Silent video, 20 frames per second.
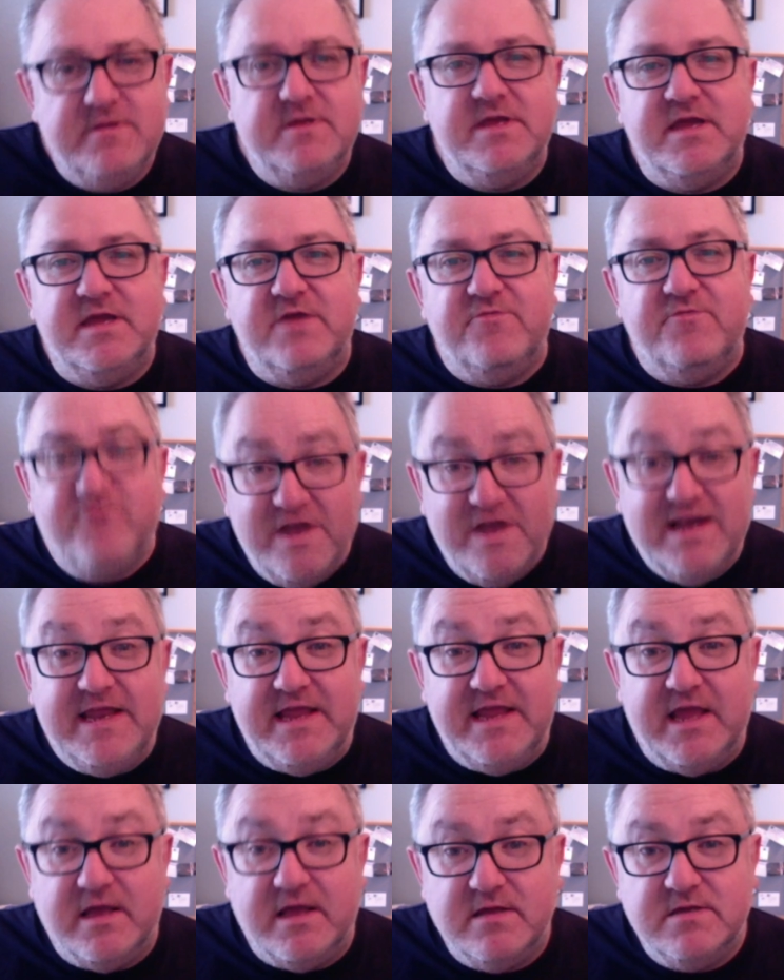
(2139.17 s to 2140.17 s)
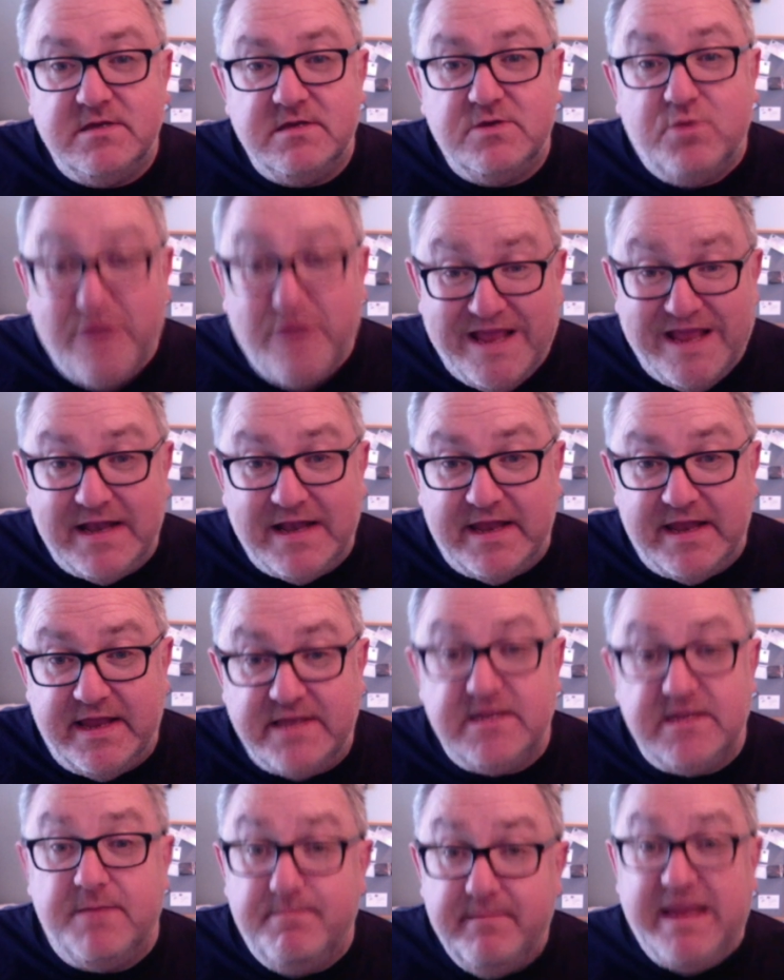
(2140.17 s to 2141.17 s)
it really quickly
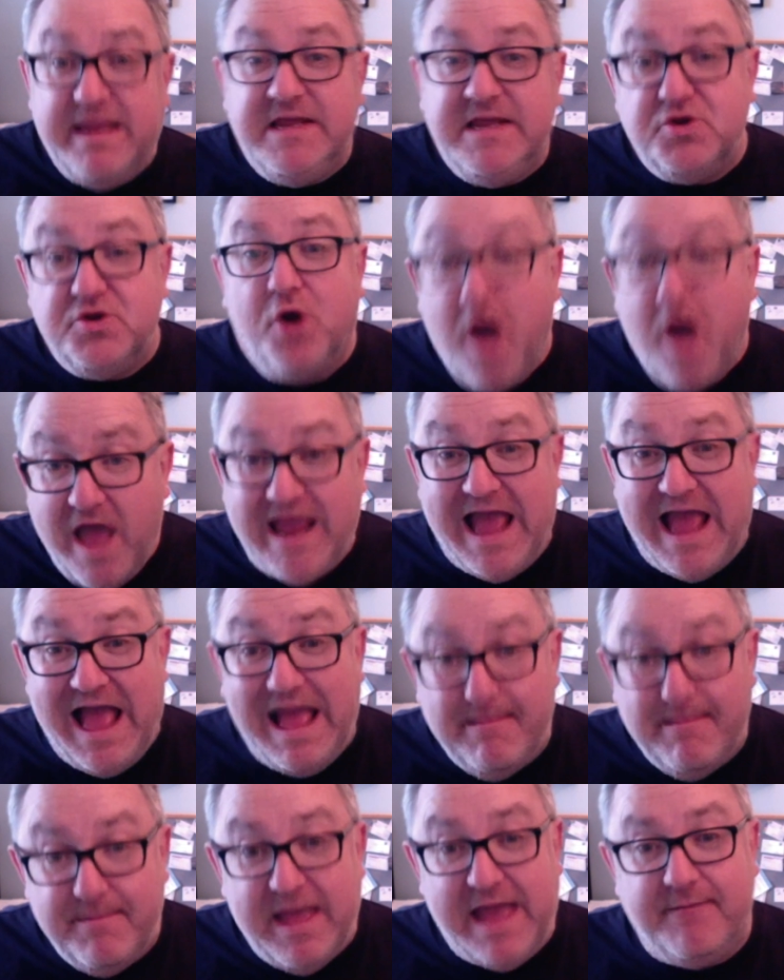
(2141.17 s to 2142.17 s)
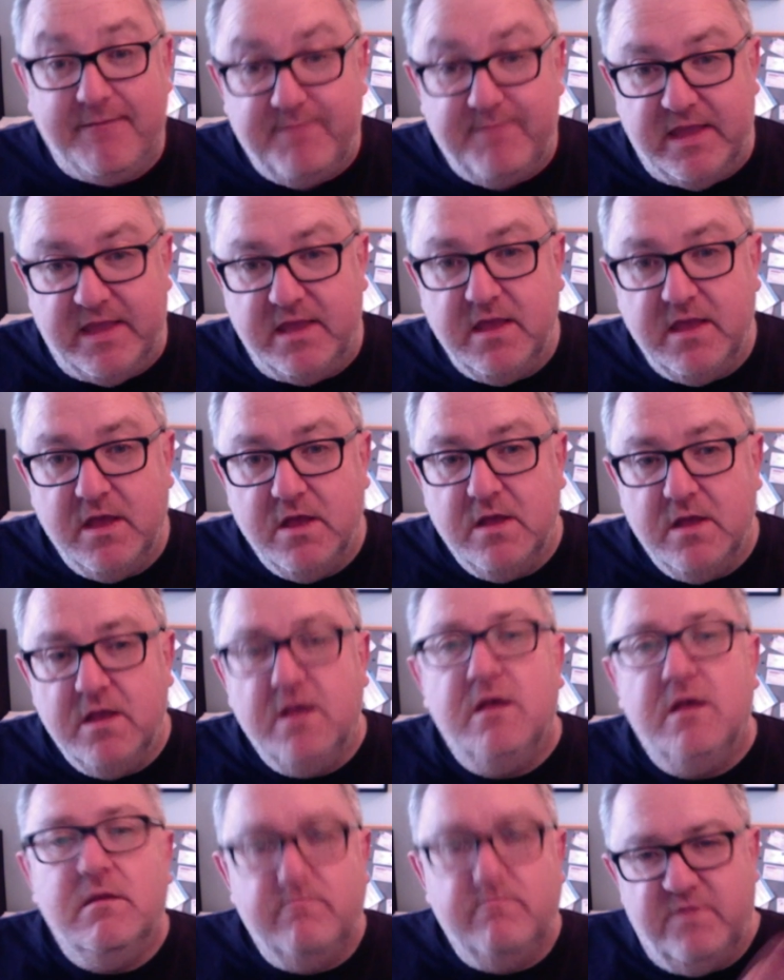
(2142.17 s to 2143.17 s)
to make sure I am happy
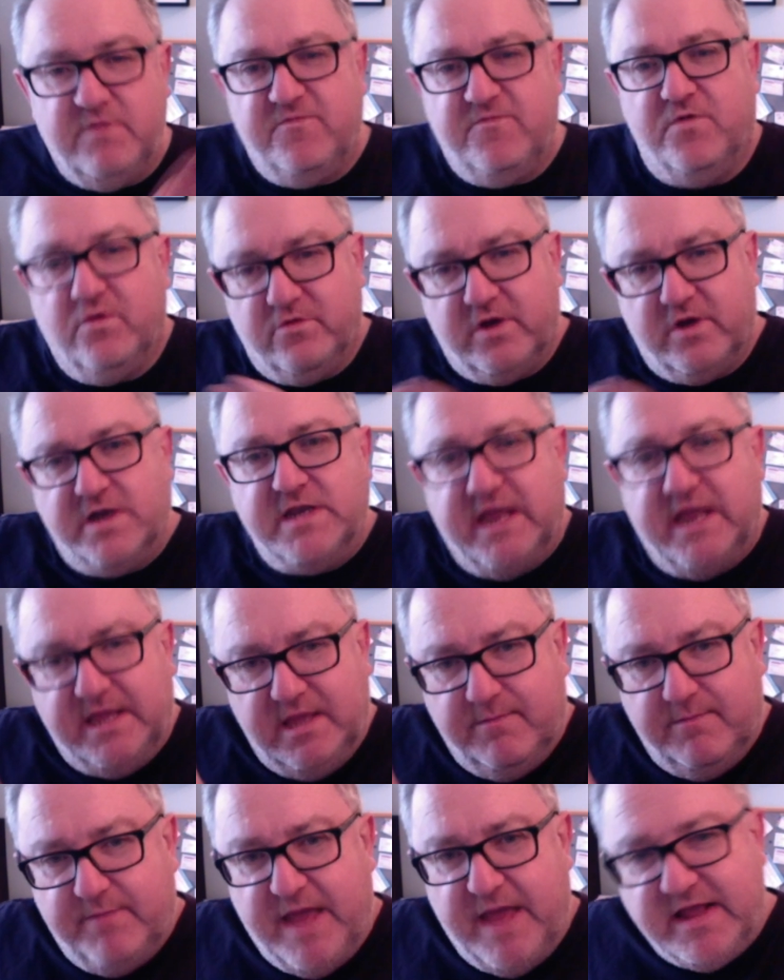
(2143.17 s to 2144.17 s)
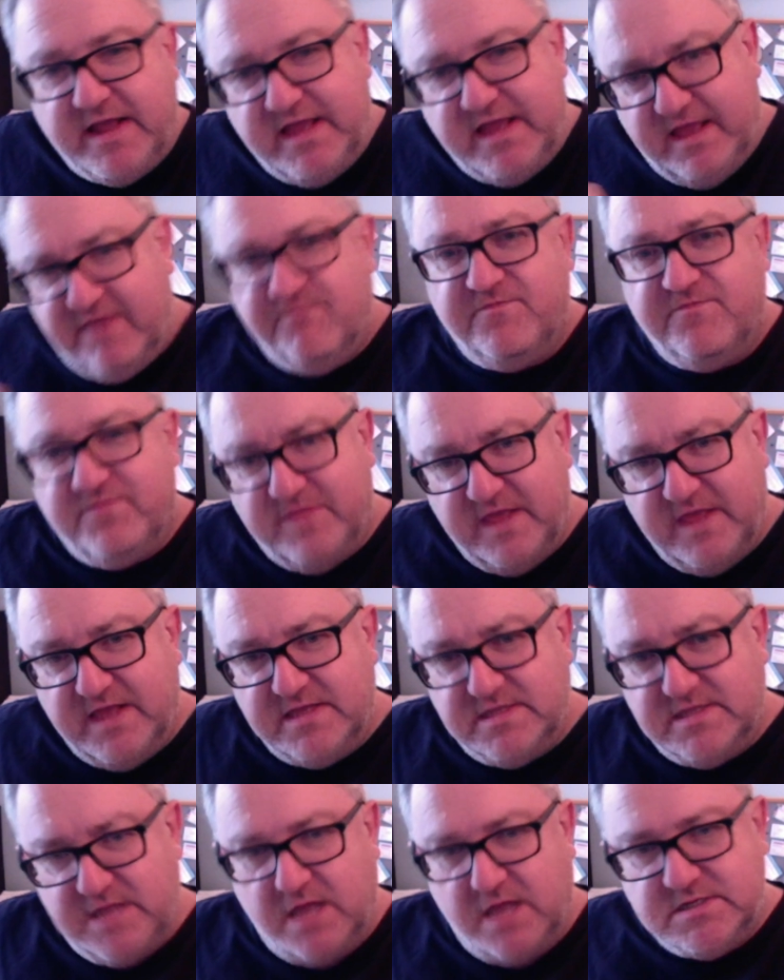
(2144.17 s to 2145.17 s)
before I take it back if the
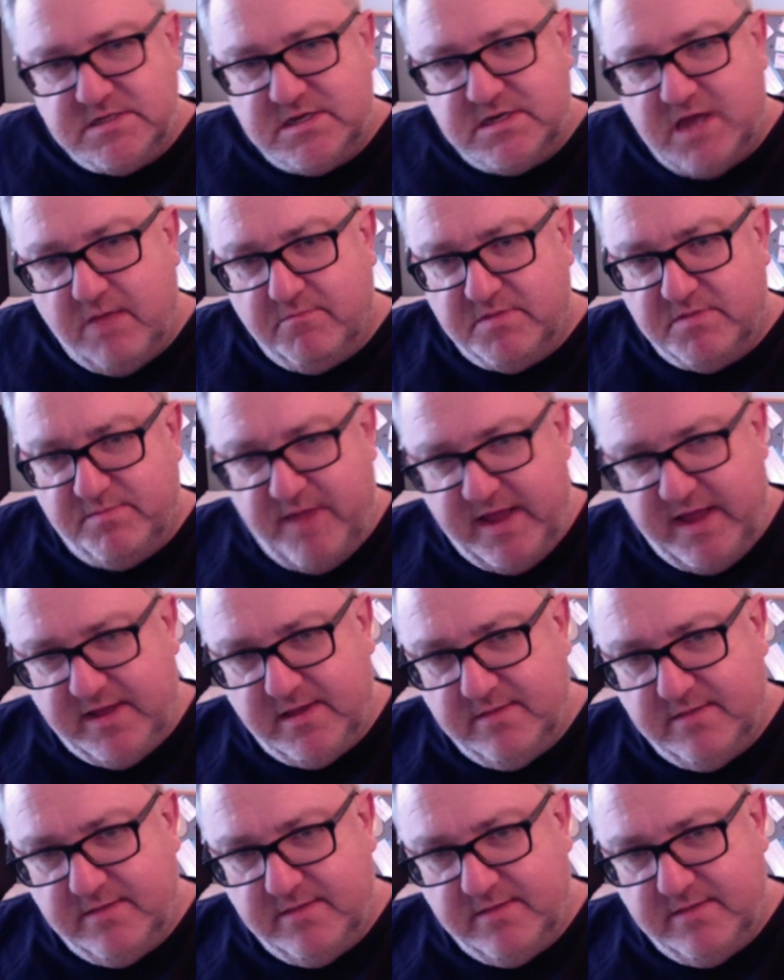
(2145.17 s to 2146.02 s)
dust comes back.